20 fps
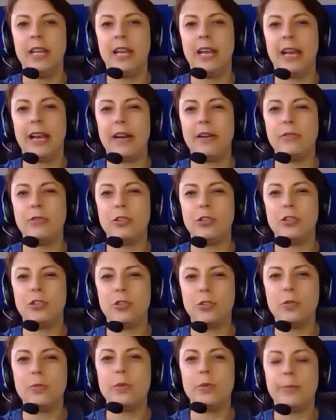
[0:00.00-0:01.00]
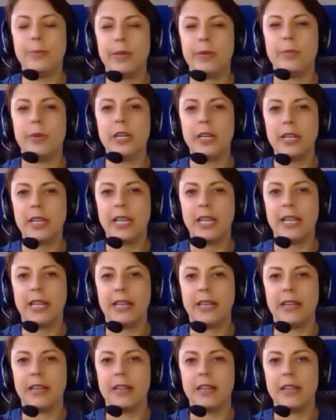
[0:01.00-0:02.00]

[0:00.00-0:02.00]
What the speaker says: how should we be working,